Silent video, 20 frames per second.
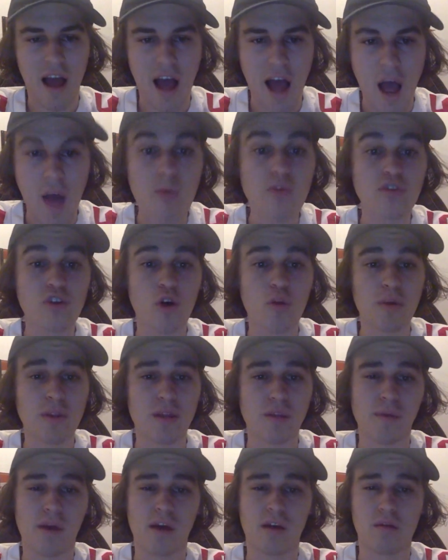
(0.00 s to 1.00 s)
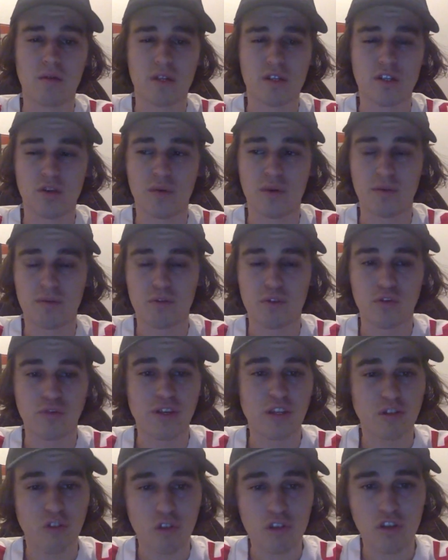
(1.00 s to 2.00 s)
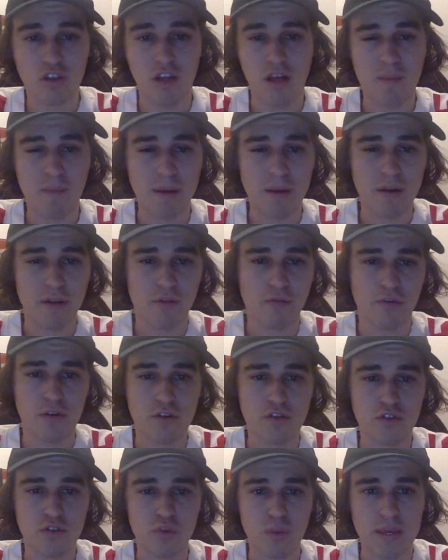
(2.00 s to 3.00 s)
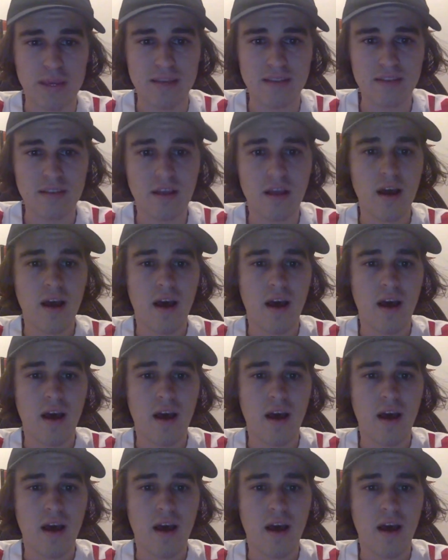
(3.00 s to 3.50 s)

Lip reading: I was hoping that Michael Lynch would improve. He looked a lot better the first 2 weeks.